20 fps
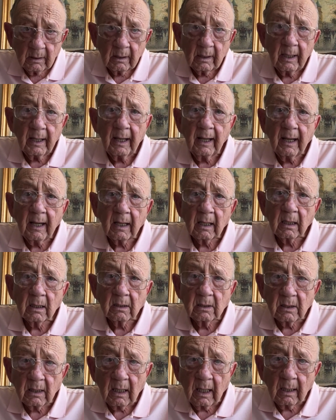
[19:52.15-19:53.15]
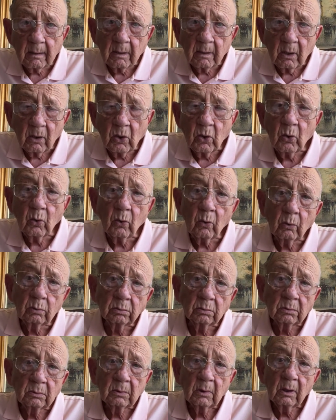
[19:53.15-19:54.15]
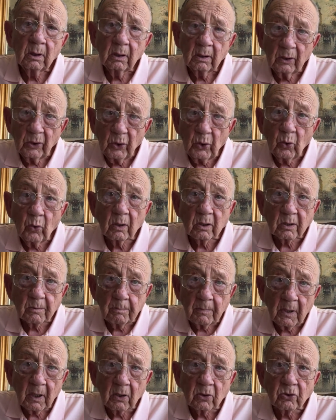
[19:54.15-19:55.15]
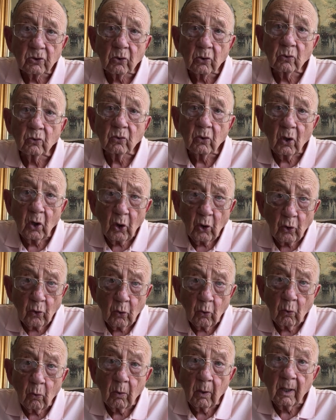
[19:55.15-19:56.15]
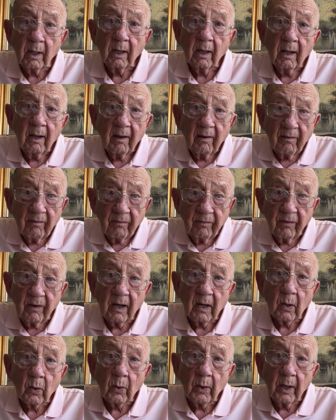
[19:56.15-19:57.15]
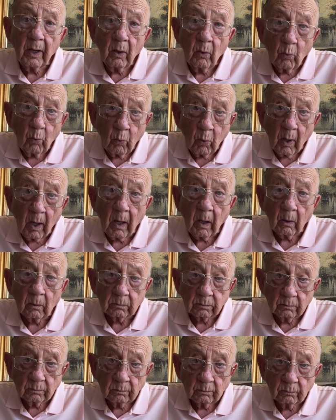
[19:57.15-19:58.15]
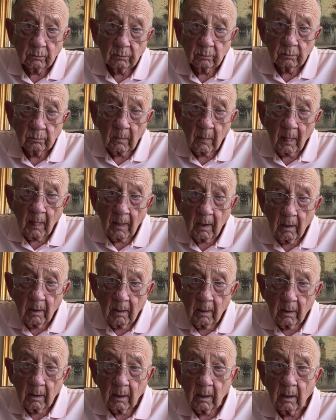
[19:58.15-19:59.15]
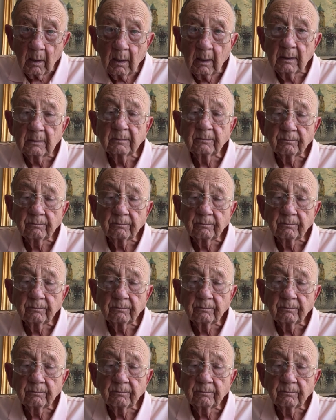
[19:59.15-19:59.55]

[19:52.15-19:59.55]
They got a job to do. The U.S. Marshals do it very well, all right?